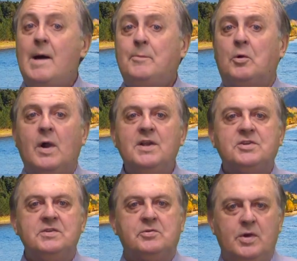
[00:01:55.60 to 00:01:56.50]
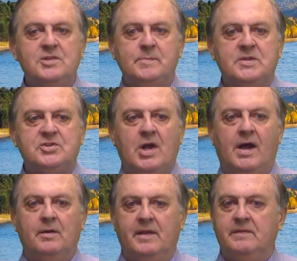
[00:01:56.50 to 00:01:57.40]
Operation Christmas
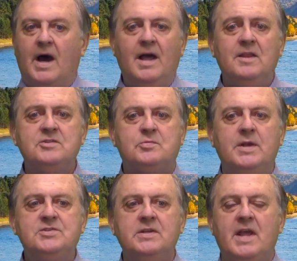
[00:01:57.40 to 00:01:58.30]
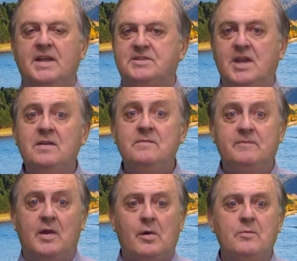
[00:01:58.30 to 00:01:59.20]
Child in the Highlands region has done
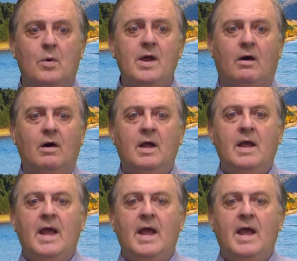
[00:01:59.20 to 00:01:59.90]
very well.